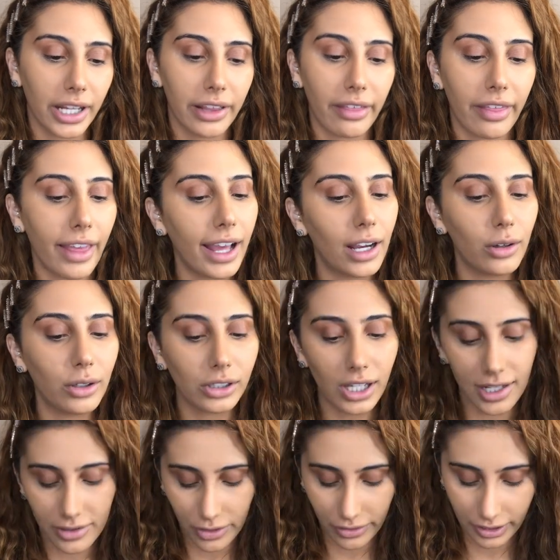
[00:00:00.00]
either the
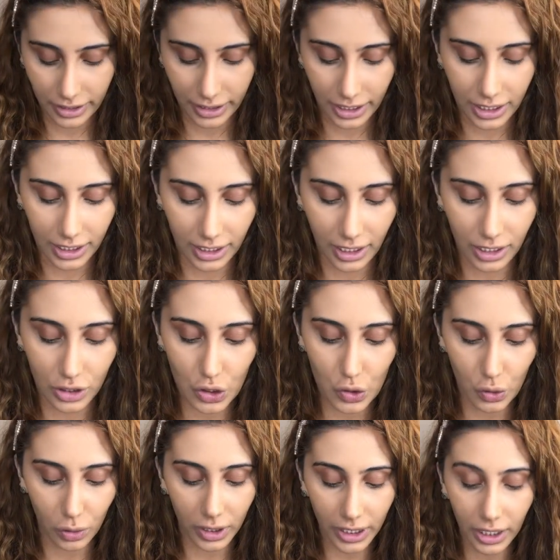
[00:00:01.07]
Hourglass or the Nikia
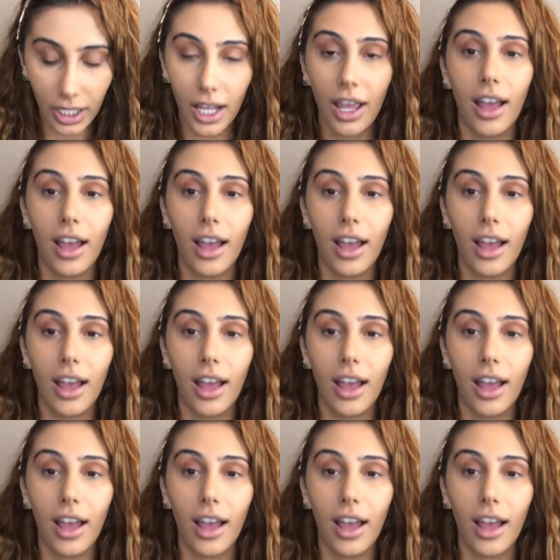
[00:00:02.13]
Joy.